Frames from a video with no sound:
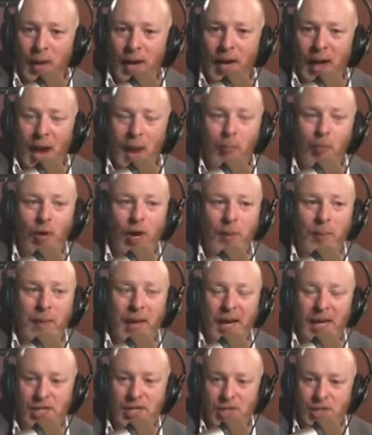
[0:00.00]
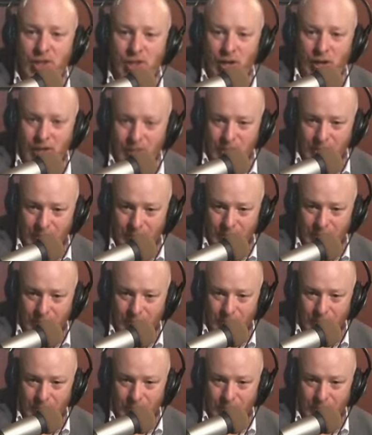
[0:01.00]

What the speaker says: When I put up Casey Johnson.